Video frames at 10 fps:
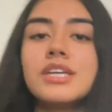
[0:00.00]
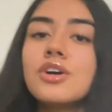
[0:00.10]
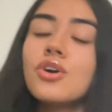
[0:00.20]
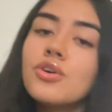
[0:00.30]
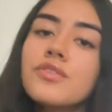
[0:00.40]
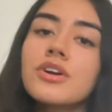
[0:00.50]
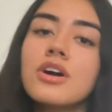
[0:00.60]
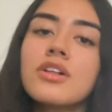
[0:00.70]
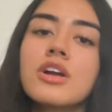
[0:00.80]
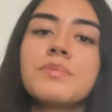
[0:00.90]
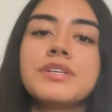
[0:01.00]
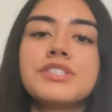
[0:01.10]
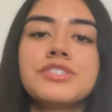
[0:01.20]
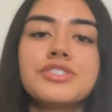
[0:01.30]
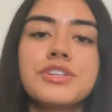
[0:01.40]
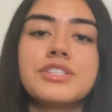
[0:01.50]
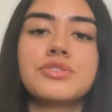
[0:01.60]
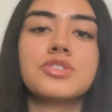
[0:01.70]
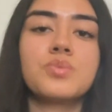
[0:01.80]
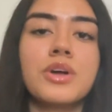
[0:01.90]
Overall, our patient's journey
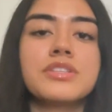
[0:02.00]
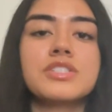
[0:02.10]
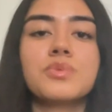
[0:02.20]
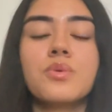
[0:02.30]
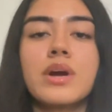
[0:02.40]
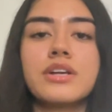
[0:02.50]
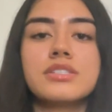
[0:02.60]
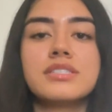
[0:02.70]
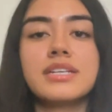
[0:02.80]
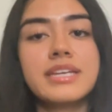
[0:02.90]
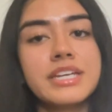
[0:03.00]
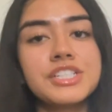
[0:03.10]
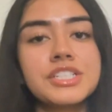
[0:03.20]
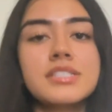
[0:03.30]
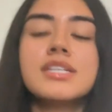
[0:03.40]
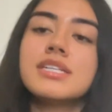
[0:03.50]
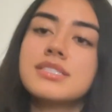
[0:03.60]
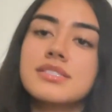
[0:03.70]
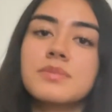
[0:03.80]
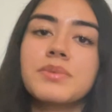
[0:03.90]
towards wellness requires dedication,
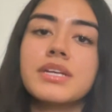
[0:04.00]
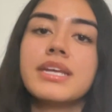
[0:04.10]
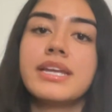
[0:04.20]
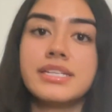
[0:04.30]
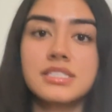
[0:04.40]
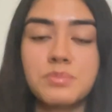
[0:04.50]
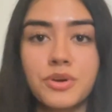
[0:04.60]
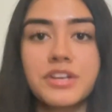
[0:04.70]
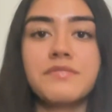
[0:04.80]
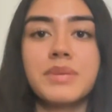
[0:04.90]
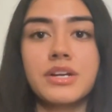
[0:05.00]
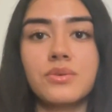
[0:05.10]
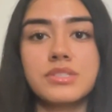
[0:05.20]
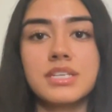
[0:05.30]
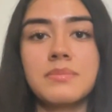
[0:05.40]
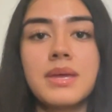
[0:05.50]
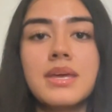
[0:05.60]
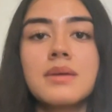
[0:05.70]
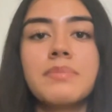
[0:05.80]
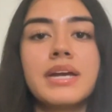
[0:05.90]
discipline, and a supportive medical team.
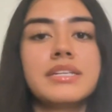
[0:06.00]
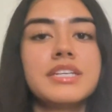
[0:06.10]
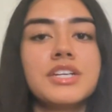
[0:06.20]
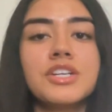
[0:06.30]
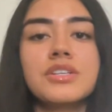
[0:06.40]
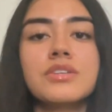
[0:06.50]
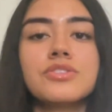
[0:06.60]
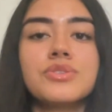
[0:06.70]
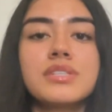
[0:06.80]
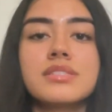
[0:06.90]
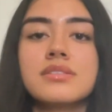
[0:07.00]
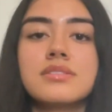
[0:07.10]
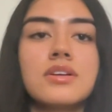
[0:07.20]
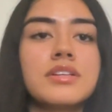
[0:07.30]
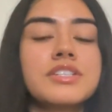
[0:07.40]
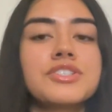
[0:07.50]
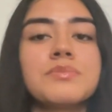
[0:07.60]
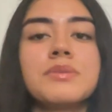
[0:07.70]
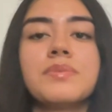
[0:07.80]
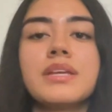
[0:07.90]
By adhering to this holistic
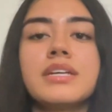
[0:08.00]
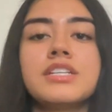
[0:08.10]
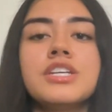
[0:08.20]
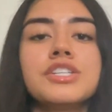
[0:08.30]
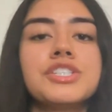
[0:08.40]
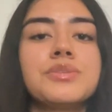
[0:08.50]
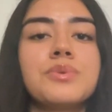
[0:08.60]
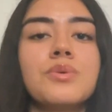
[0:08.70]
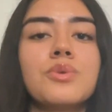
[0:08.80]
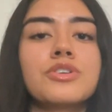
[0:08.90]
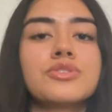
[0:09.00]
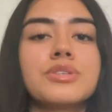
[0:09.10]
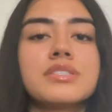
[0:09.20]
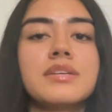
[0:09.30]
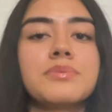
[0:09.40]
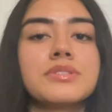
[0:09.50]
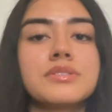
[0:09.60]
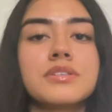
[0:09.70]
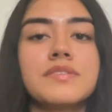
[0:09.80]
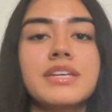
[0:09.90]
treatment plan, she will work towards
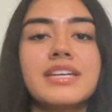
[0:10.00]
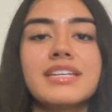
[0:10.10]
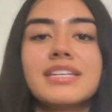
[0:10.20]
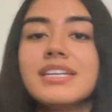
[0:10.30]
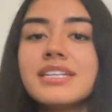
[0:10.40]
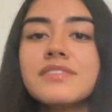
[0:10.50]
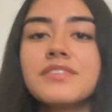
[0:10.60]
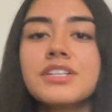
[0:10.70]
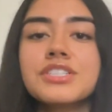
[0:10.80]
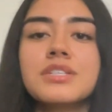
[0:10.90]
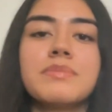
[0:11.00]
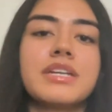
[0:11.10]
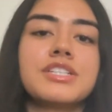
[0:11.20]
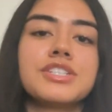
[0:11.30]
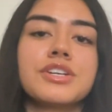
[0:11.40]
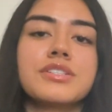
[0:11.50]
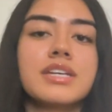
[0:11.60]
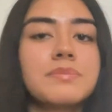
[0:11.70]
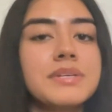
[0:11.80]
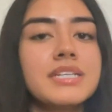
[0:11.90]
preserving a kidney function, managing her
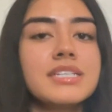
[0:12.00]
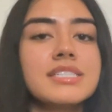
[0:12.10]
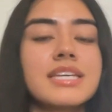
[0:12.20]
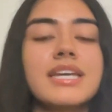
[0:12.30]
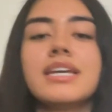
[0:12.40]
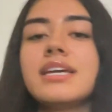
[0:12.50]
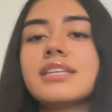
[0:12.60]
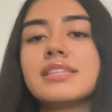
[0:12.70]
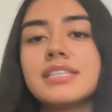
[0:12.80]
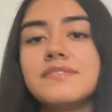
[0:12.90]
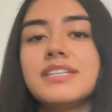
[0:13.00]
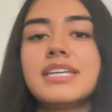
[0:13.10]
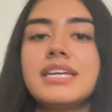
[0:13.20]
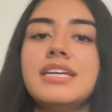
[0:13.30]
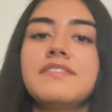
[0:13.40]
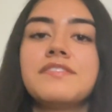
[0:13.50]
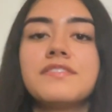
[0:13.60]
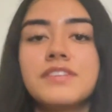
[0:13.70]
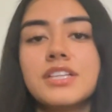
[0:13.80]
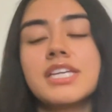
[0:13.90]
diabetes, and living a
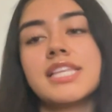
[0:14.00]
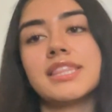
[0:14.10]
fulfilling